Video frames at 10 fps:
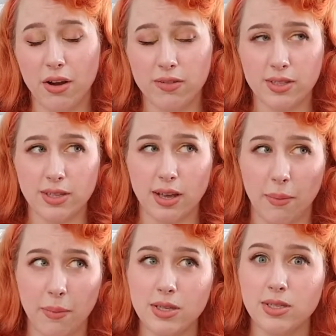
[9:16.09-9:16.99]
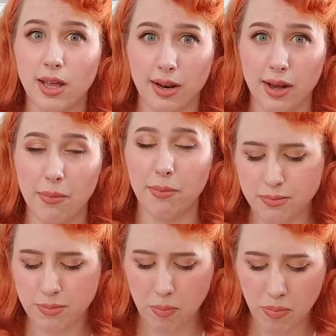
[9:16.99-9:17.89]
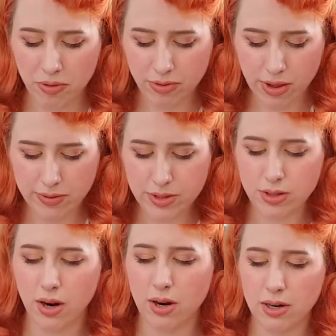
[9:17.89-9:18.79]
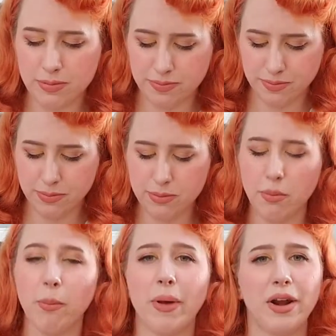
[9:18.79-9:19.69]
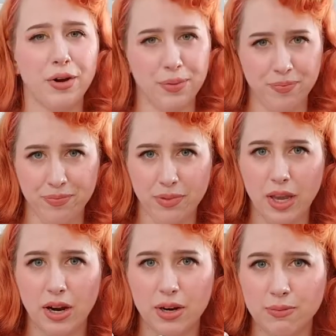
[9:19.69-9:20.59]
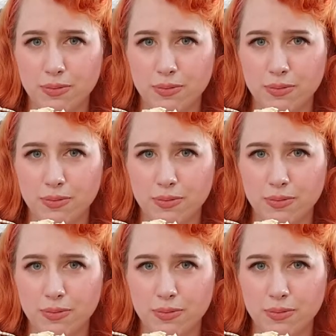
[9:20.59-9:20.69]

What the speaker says: Obviously, I messed that up, but the flavors are better here.